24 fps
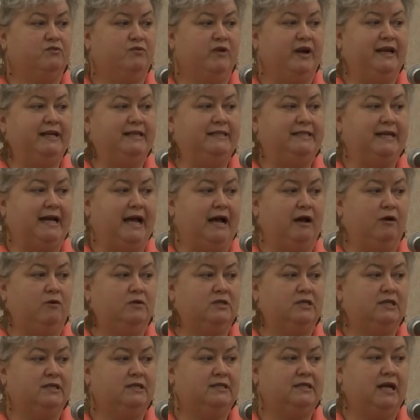
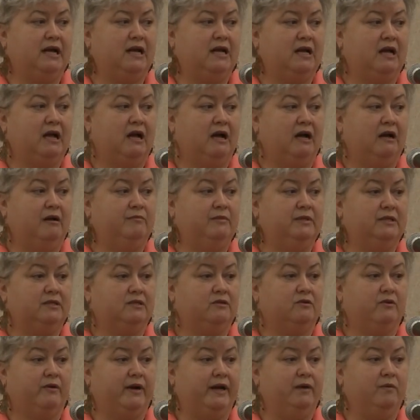Rainout.com is a
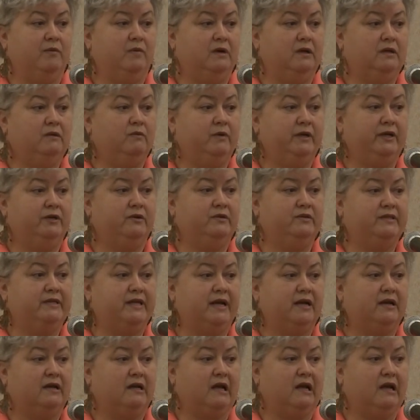great one. We use
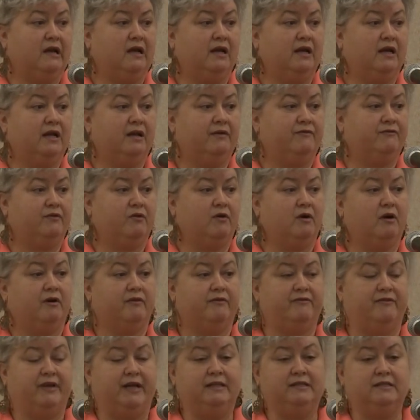that in Connecticut for our
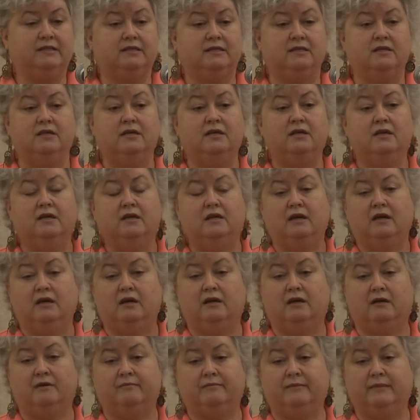events.
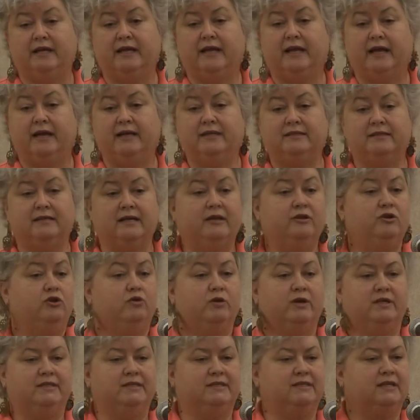In case you
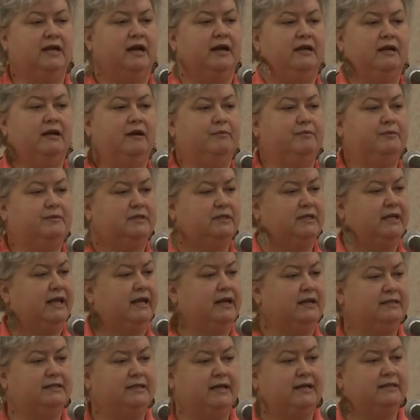could sign up to
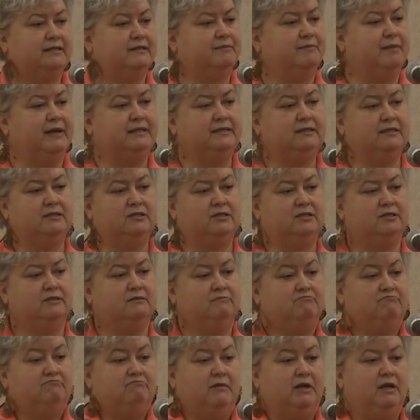get a text message,
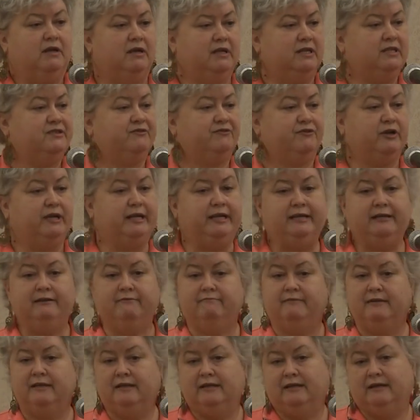and it's free,
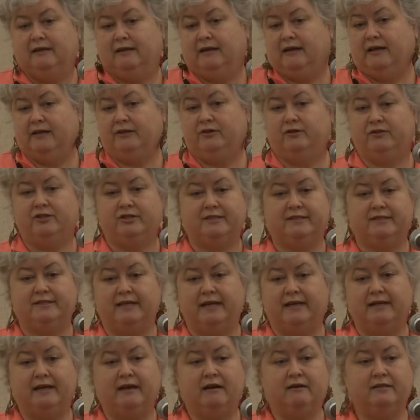and you just
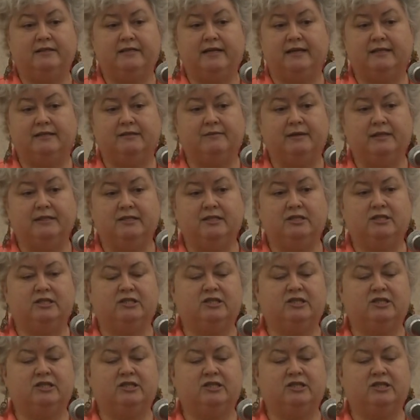send out a text message.